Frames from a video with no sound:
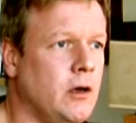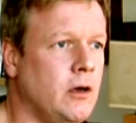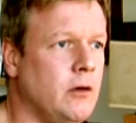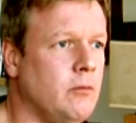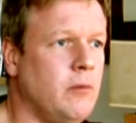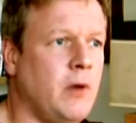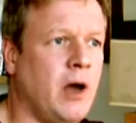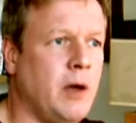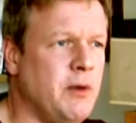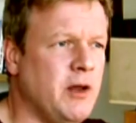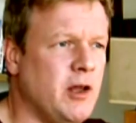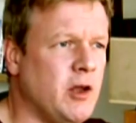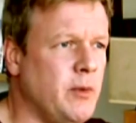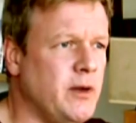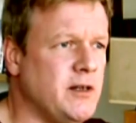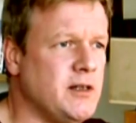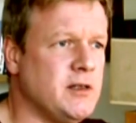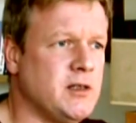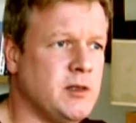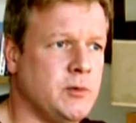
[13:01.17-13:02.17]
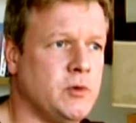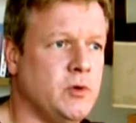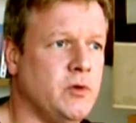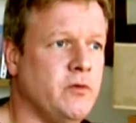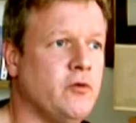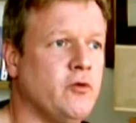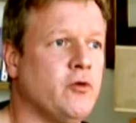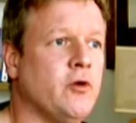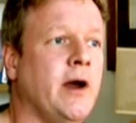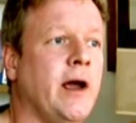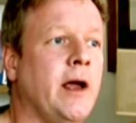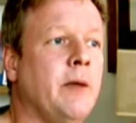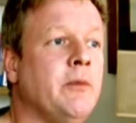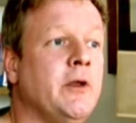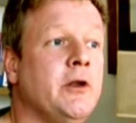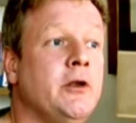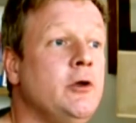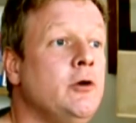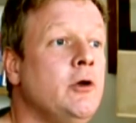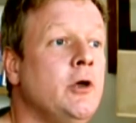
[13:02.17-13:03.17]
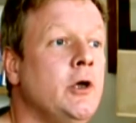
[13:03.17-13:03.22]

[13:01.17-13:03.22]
might be committing some sort of crime, then